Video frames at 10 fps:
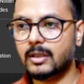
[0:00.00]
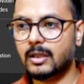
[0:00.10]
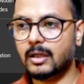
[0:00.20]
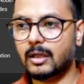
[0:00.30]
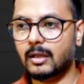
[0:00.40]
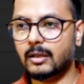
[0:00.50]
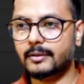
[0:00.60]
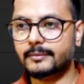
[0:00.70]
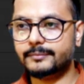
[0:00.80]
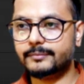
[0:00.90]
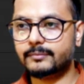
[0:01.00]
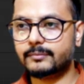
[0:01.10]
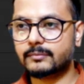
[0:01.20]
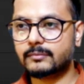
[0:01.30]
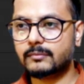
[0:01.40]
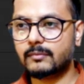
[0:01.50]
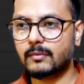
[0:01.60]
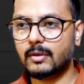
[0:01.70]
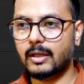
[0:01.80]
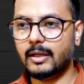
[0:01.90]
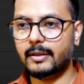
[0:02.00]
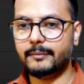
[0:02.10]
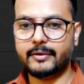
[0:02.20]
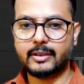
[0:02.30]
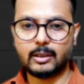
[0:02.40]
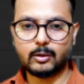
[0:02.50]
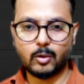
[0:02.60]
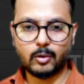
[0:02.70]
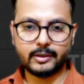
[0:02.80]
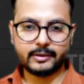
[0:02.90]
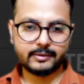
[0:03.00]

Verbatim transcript: uh, and we can call it